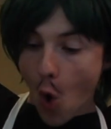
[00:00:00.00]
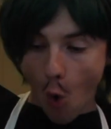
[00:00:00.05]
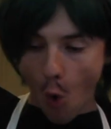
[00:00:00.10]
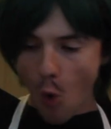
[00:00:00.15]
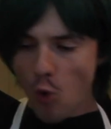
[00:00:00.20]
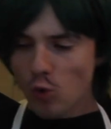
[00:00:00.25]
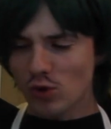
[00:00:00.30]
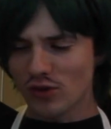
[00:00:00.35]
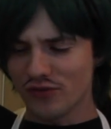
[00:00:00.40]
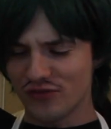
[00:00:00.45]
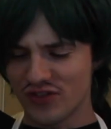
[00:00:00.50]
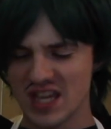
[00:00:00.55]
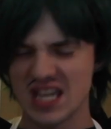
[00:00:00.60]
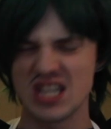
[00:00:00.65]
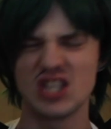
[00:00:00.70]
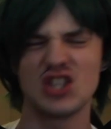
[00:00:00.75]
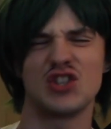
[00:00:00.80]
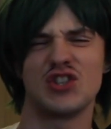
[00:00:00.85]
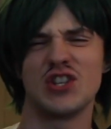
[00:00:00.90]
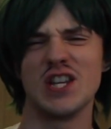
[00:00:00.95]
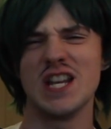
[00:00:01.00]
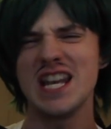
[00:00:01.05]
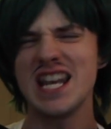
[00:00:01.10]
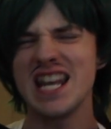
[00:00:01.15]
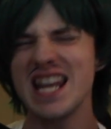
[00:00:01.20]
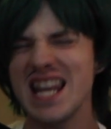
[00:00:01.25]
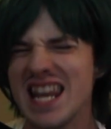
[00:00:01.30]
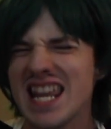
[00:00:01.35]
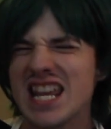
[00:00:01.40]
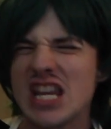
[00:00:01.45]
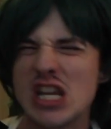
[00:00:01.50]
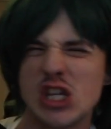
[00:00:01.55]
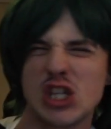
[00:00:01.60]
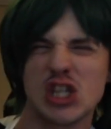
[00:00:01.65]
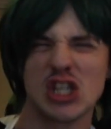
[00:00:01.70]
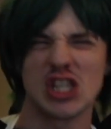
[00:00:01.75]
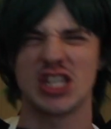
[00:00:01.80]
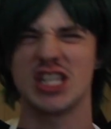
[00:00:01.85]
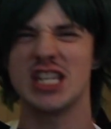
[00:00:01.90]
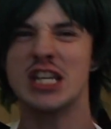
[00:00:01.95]
all of these
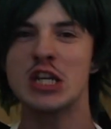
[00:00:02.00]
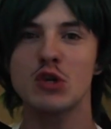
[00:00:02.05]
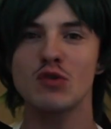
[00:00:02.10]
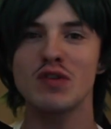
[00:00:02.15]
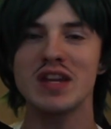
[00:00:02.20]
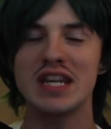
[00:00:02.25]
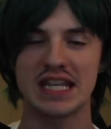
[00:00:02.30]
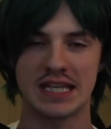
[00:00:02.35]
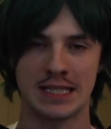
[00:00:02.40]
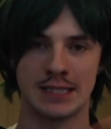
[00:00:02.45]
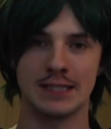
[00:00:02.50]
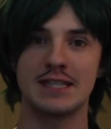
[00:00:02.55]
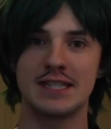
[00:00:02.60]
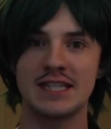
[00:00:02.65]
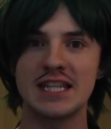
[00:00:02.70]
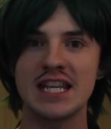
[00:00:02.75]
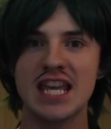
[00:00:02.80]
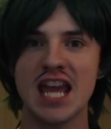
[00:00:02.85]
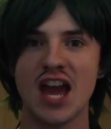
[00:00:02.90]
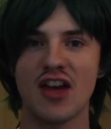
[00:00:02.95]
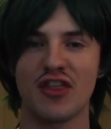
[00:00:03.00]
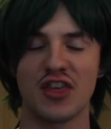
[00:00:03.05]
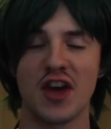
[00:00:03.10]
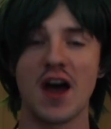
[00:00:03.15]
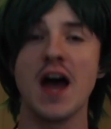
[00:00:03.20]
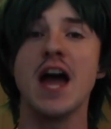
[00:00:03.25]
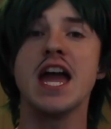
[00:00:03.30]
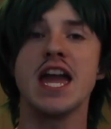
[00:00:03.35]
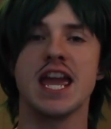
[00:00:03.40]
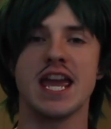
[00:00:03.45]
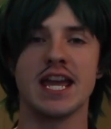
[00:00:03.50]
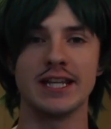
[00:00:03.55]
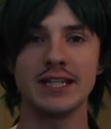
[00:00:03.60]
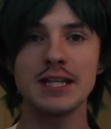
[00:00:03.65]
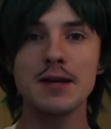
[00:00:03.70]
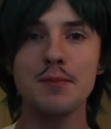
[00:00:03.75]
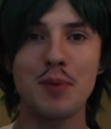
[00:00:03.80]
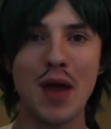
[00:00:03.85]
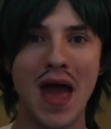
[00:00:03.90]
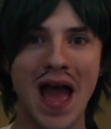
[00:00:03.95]
delicious ingredients together
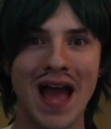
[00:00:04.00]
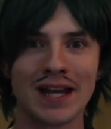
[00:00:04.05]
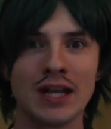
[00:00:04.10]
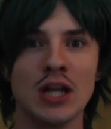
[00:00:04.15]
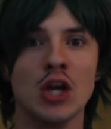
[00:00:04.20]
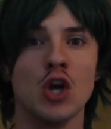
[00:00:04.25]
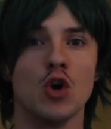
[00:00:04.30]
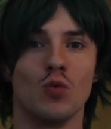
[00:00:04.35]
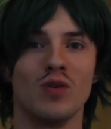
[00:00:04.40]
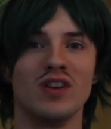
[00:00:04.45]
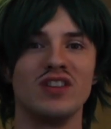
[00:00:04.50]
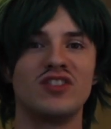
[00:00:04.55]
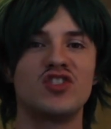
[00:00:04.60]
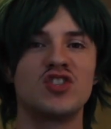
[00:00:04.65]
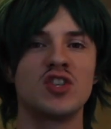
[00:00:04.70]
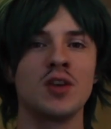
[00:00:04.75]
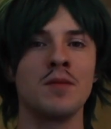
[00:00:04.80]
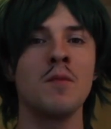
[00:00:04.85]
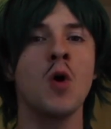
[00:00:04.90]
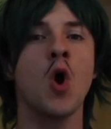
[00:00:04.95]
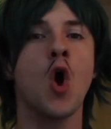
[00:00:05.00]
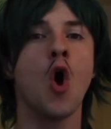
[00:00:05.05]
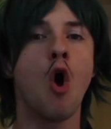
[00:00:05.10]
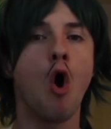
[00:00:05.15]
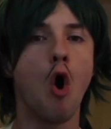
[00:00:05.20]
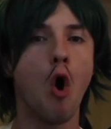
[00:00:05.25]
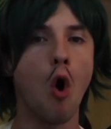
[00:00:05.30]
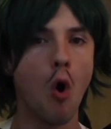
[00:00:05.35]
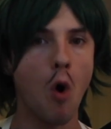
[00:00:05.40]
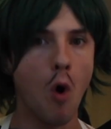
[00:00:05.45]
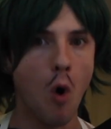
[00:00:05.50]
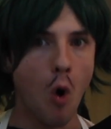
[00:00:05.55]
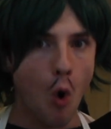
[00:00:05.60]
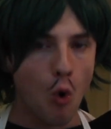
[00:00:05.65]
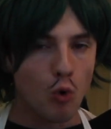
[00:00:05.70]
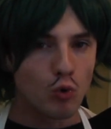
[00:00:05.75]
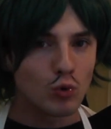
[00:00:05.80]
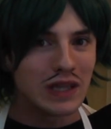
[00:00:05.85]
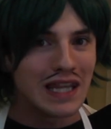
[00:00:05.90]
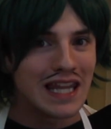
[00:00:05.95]
in a pan with some
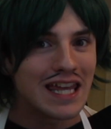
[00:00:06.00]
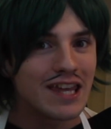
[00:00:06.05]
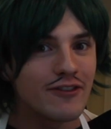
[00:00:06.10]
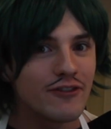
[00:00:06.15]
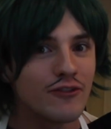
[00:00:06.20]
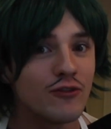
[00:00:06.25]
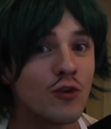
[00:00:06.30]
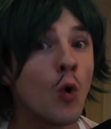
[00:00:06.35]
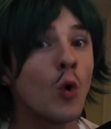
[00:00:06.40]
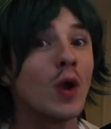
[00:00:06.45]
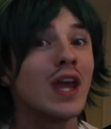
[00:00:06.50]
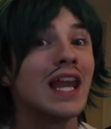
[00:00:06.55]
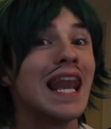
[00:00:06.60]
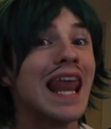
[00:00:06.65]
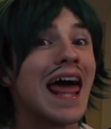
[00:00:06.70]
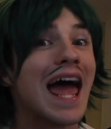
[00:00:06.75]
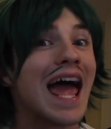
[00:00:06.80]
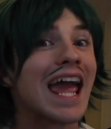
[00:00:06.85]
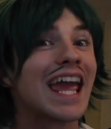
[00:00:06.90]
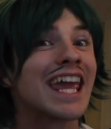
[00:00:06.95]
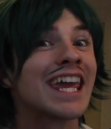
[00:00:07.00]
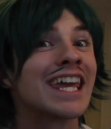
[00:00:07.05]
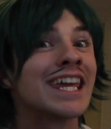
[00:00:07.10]
olive oil.